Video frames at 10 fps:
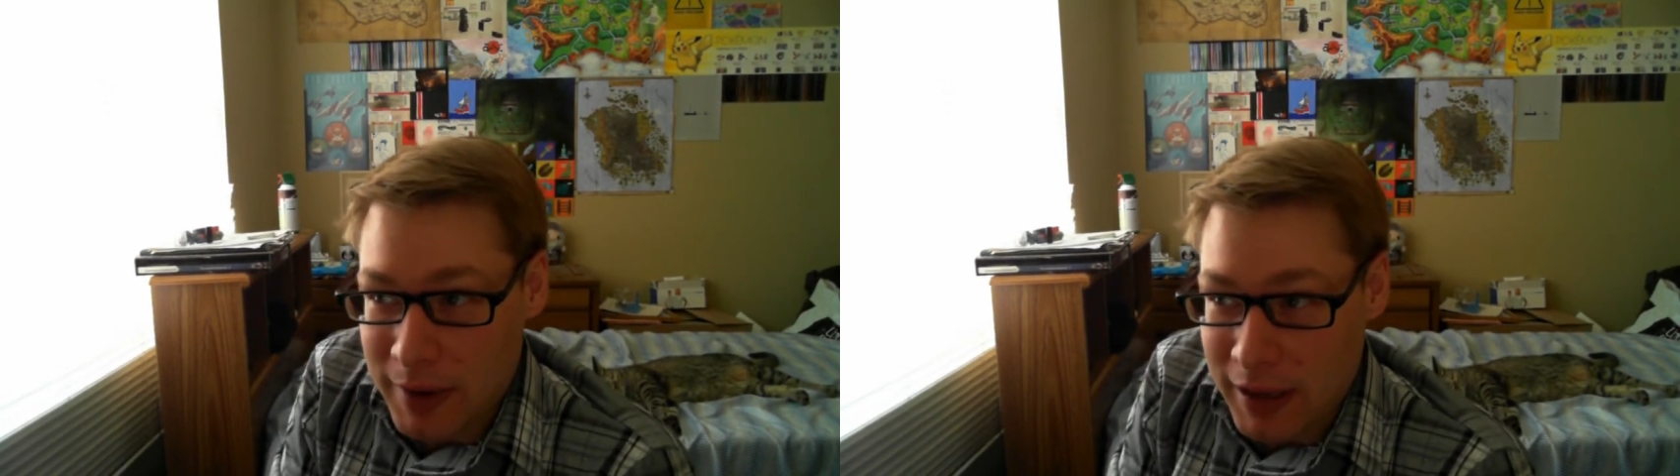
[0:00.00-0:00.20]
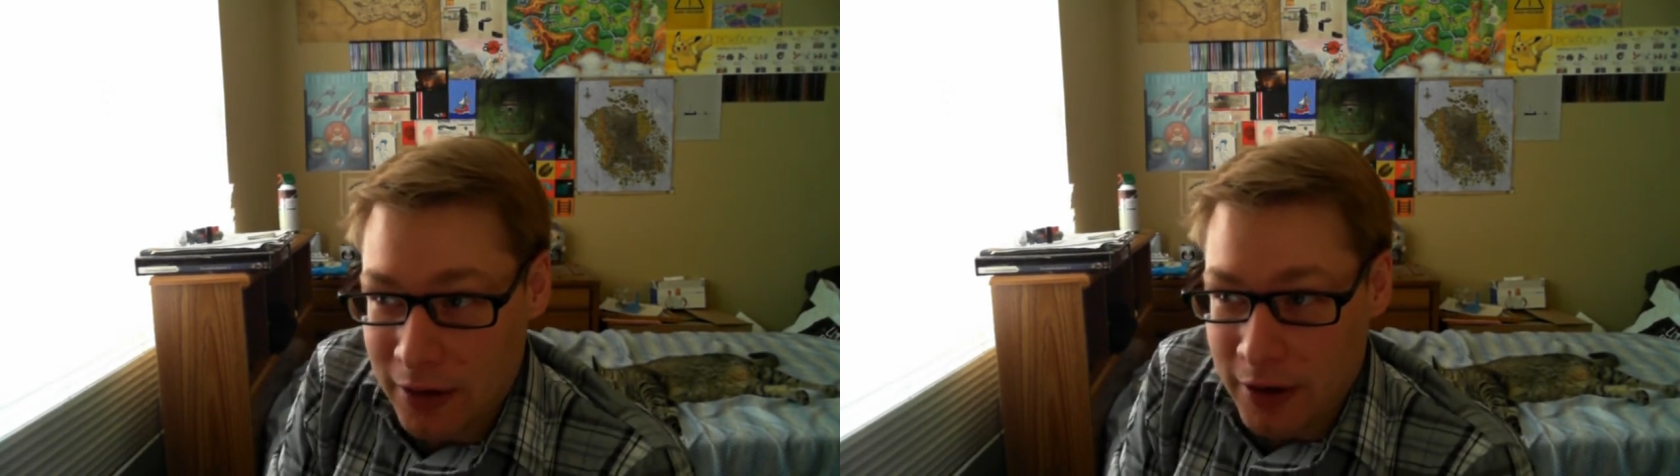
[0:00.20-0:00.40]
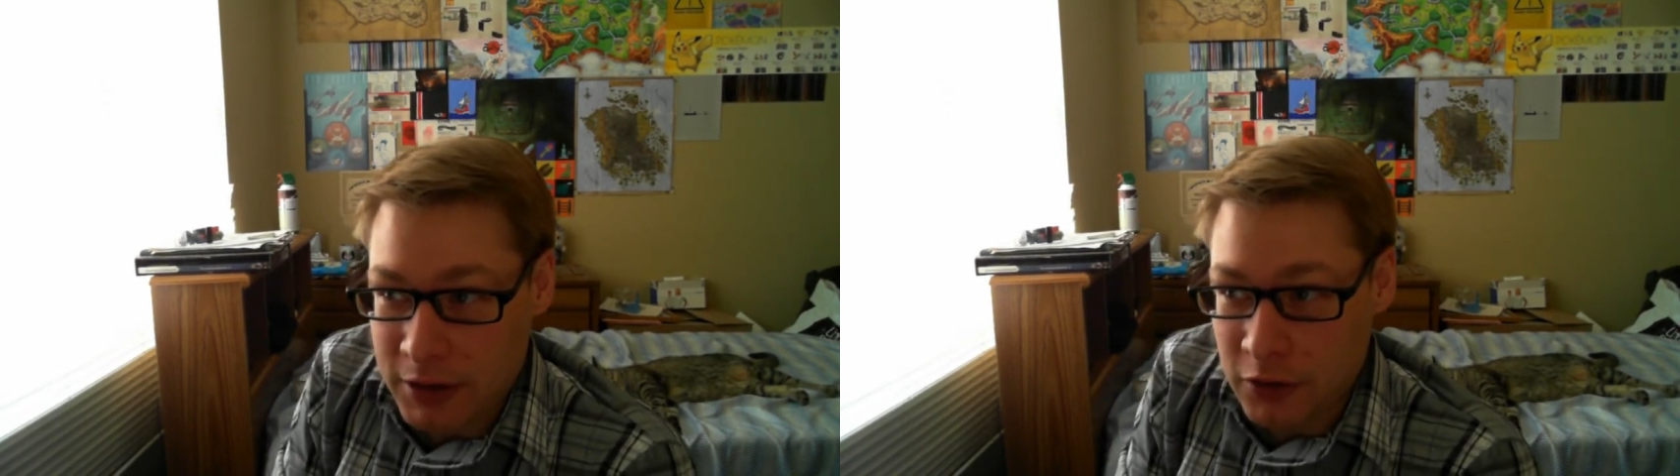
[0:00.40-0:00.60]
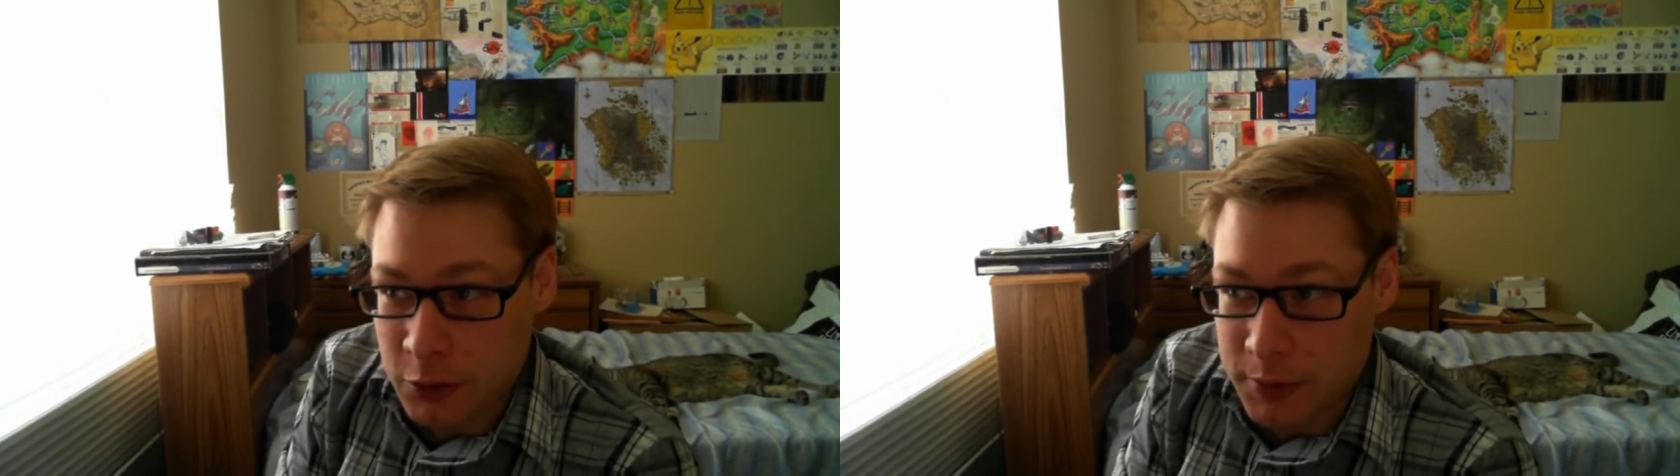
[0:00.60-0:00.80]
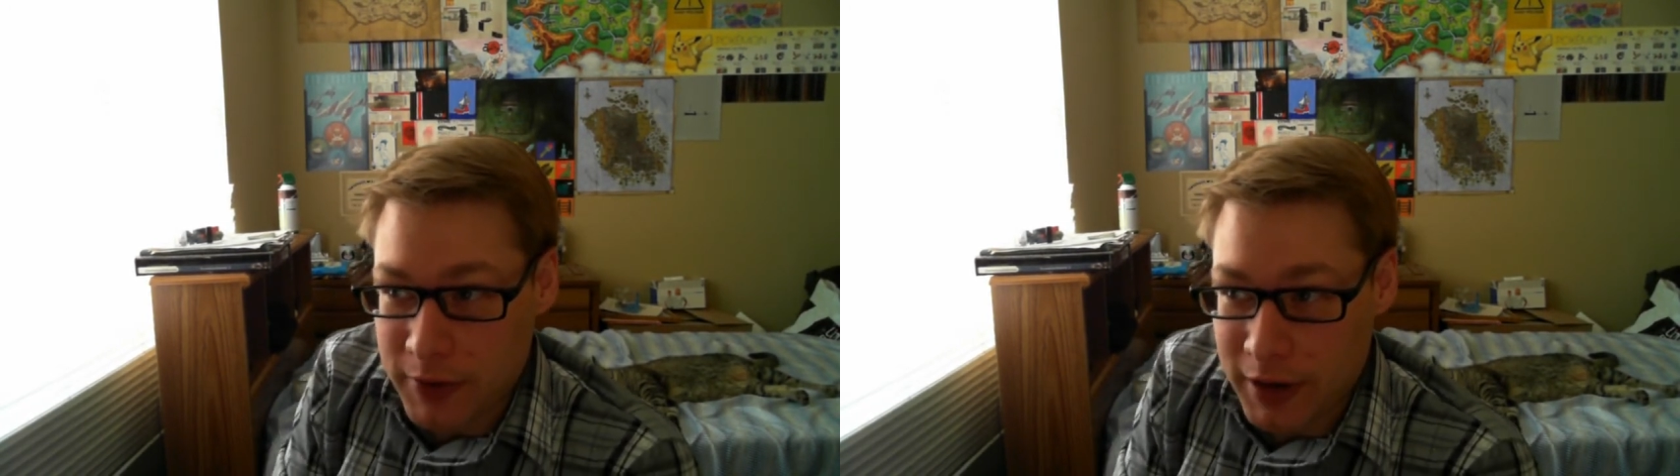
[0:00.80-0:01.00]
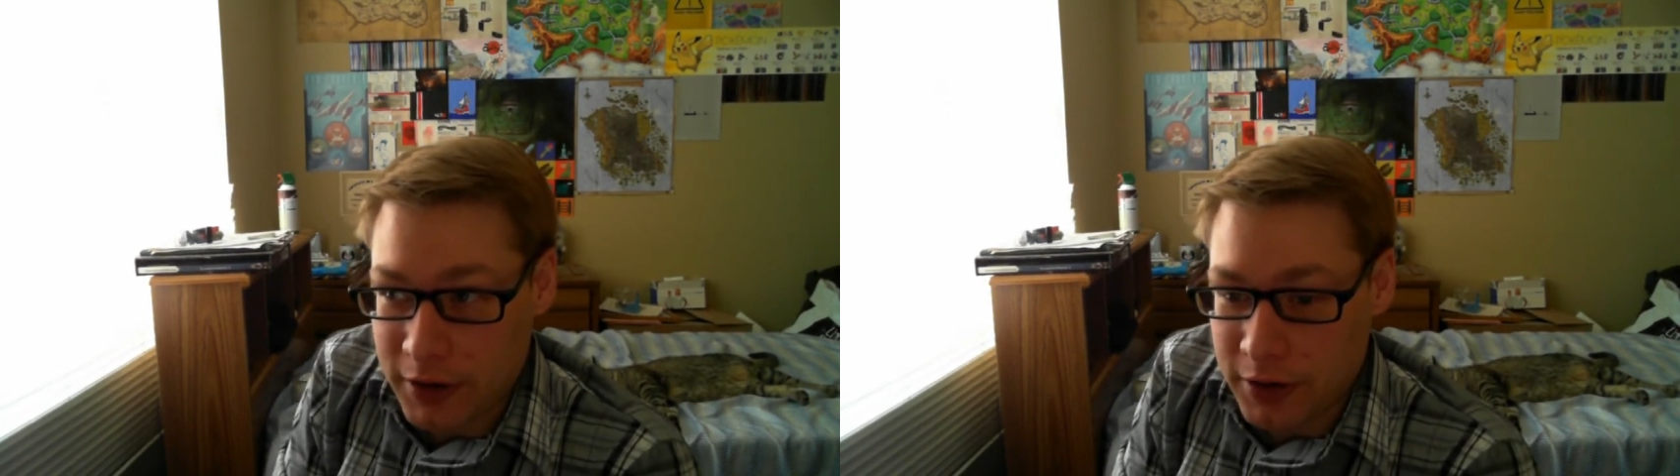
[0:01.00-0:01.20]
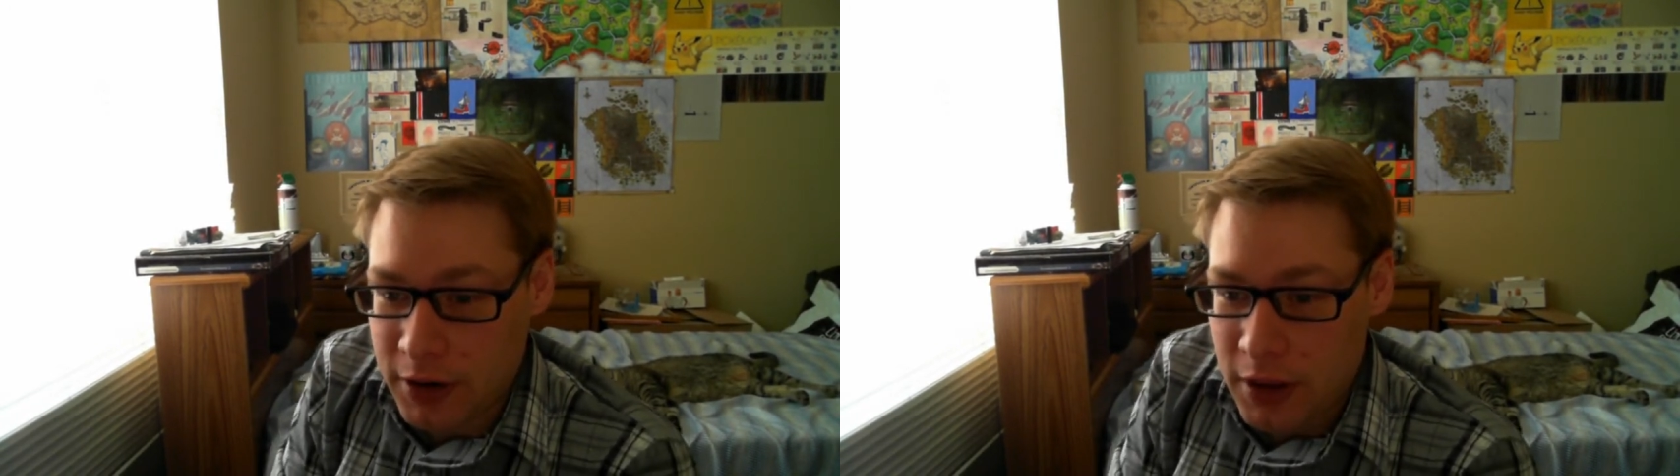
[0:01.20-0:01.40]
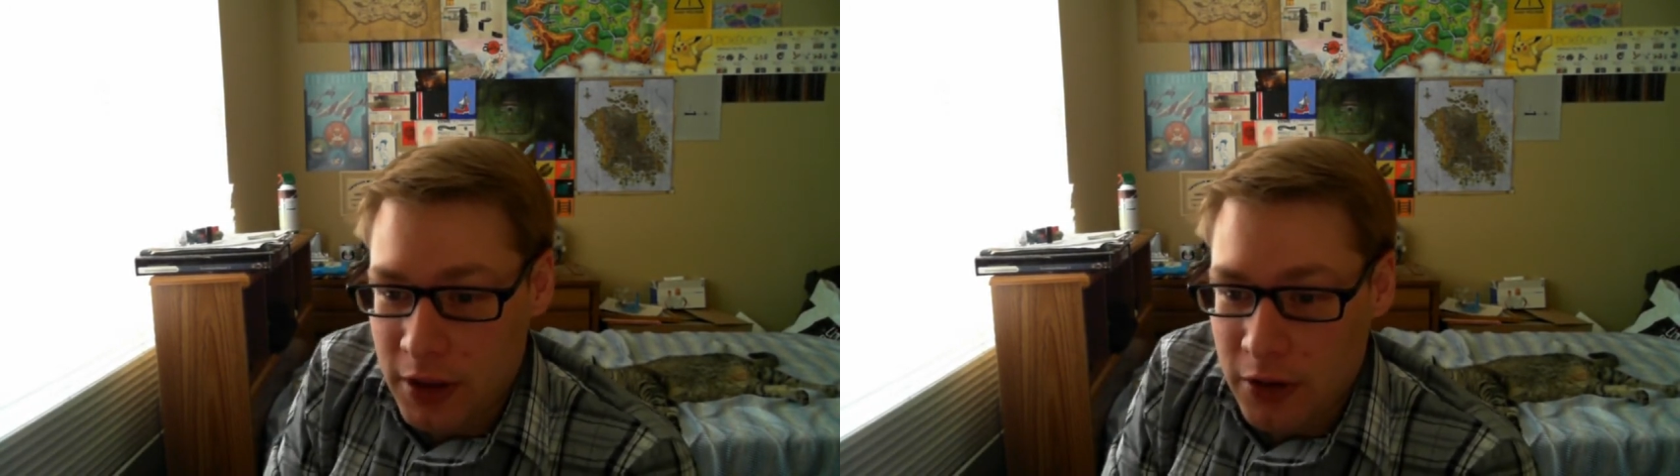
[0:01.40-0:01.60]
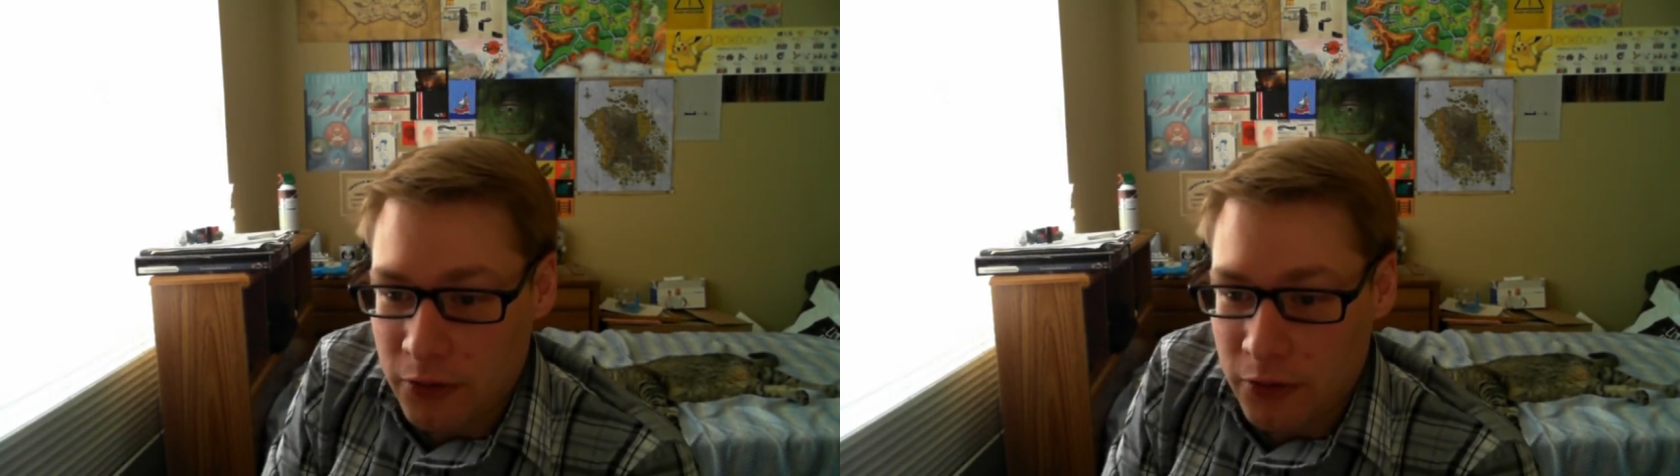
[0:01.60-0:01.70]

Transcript: at my internet service provider